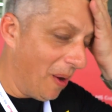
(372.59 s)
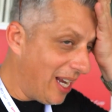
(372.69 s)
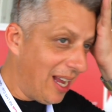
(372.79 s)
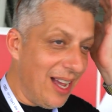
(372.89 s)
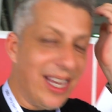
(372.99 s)
I
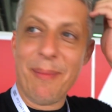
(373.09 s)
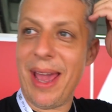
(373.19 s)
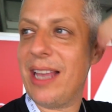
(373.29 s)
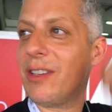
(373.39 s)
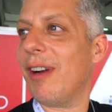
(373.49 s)
can't get my
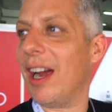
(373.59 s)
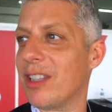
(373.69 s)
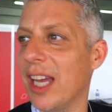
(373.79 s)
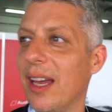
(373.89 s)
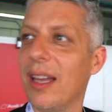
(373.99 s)
head
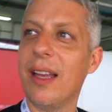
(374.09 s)
around it.